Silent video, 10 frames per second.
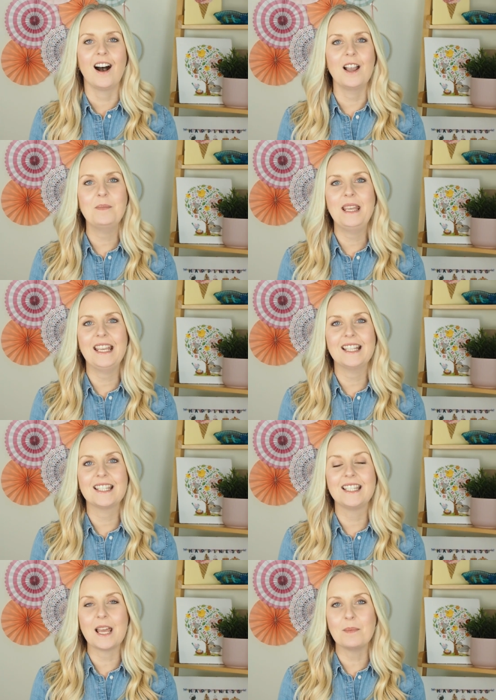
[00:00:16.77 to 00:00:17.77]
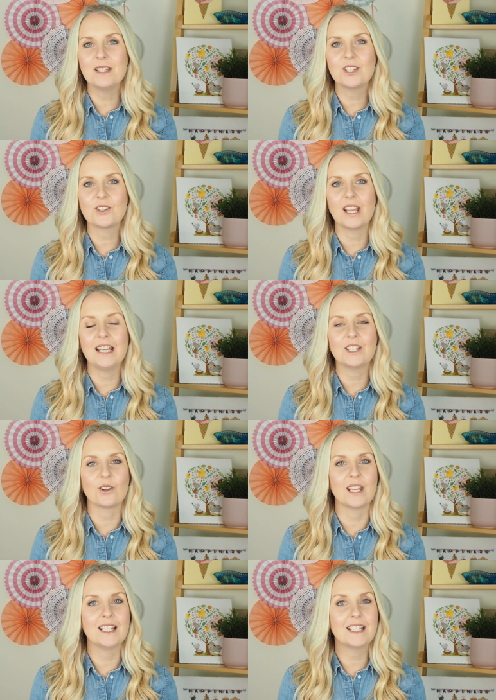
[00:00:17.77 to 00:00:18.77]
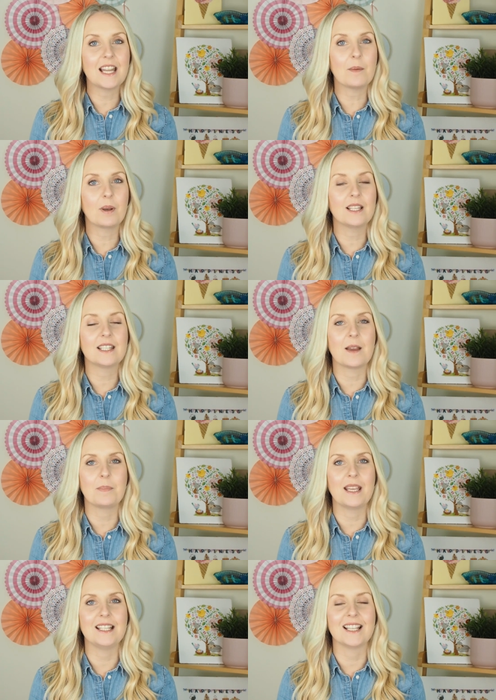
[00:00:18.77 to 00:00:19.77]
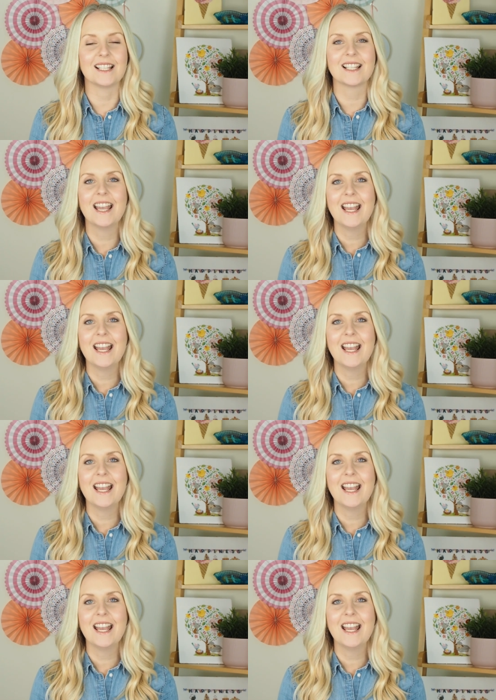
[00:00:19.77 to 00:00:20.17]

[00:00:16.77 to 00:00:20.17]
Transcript: I'm here to demonstrate on a step-by-step basis